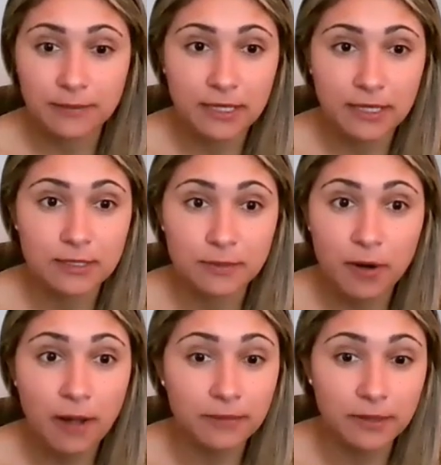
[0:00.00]
I mean that's a
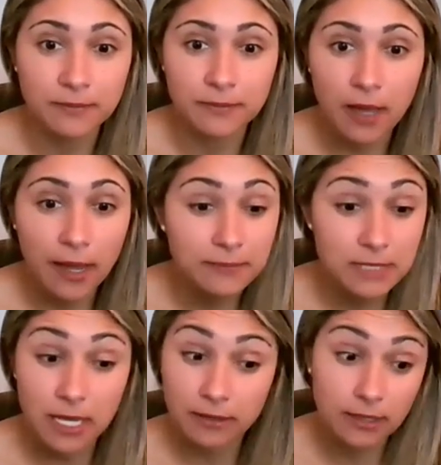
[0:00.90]
problem. I'm
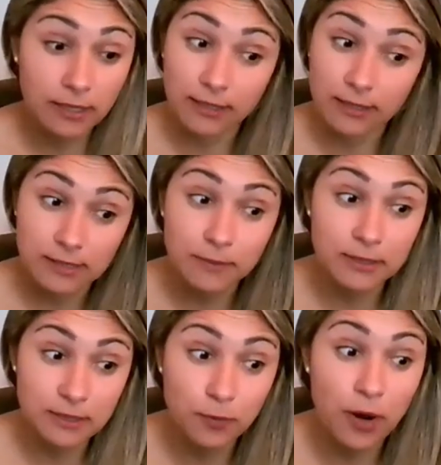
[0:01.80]
it's a
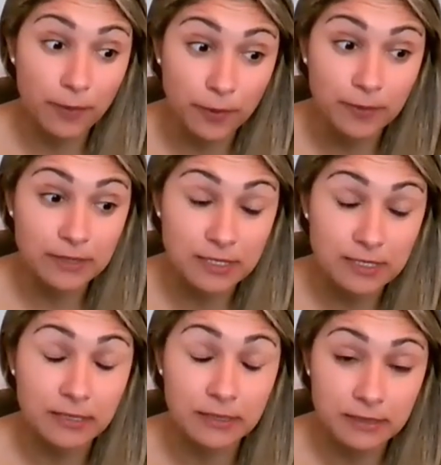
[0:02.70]
it's a problem. It's a
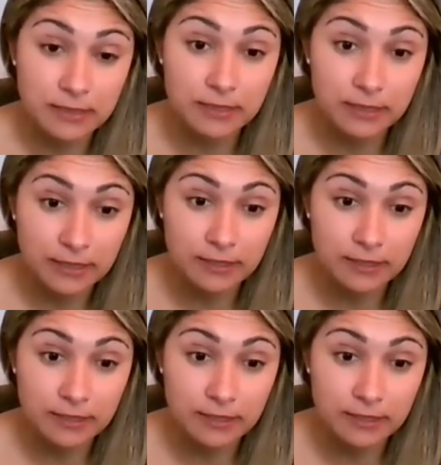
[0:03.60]
sickness.